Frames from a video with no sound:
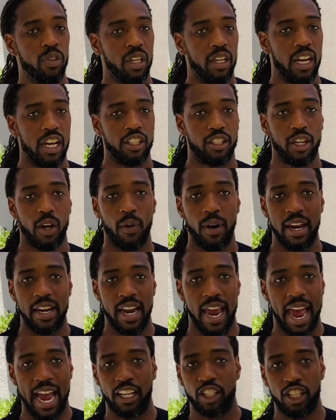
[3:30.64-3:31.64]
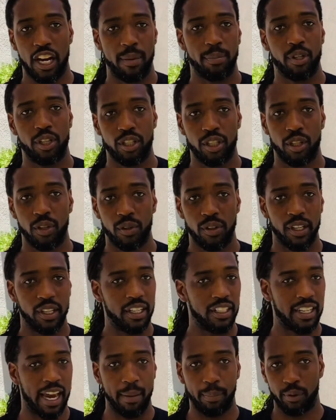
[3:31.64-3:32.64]
And so in Acts chapter 2, the
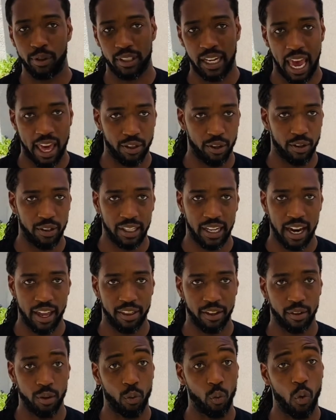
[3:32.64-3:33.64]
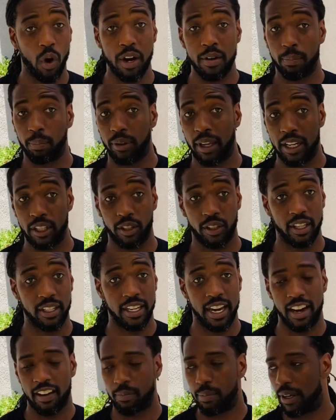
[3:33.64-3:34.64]
disciples gathered together in one place on the
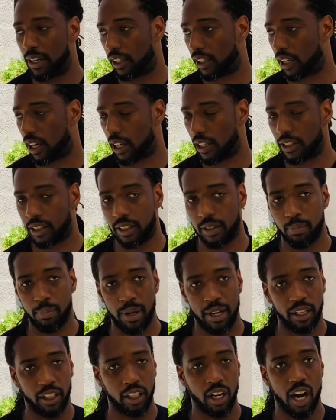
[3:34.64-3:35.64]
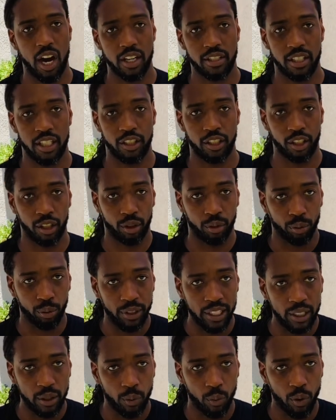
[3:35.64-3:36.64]
day of Pentecost. And Pentecost is the
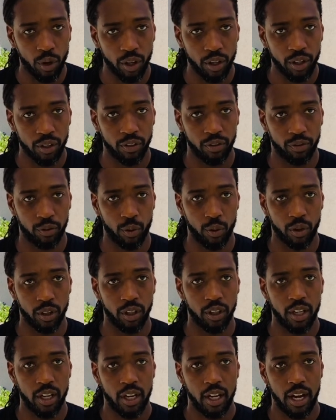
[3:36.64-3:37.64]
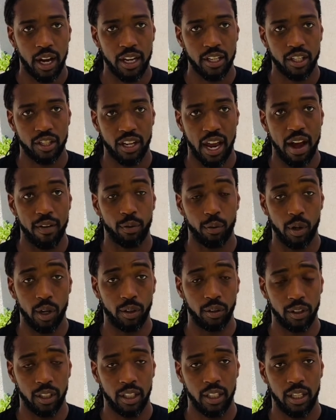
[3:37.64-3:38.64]
Greek word for uh,
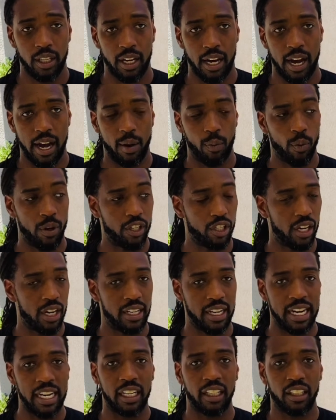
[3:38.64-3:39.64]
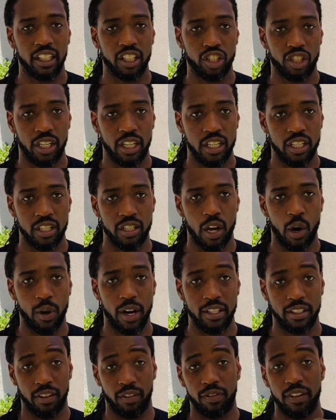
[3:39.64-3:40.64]
Shavuot, uh, which in English is known
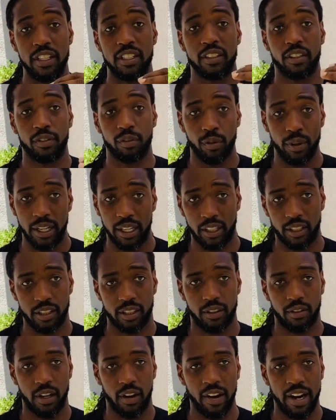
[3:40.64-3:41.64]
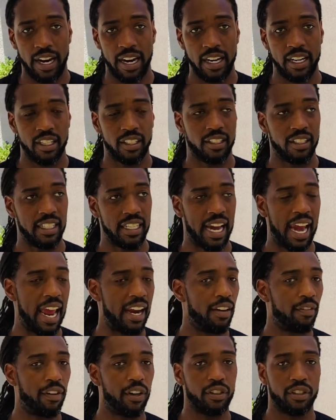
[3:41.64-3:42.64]
as the Feast of Weeks. All right, it is the
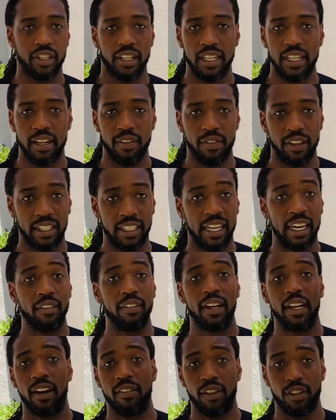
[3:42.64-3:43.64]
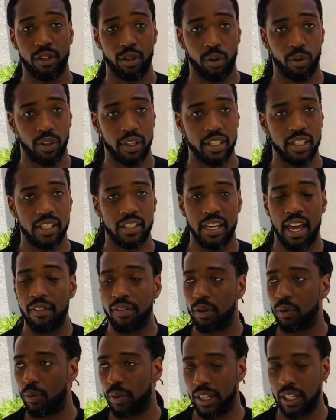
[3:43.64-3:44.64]
anniversary of the giving of the Torah,
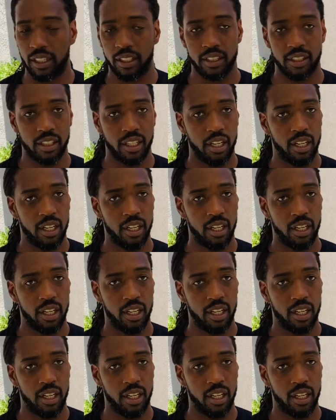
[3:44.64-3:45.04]
seven weeks,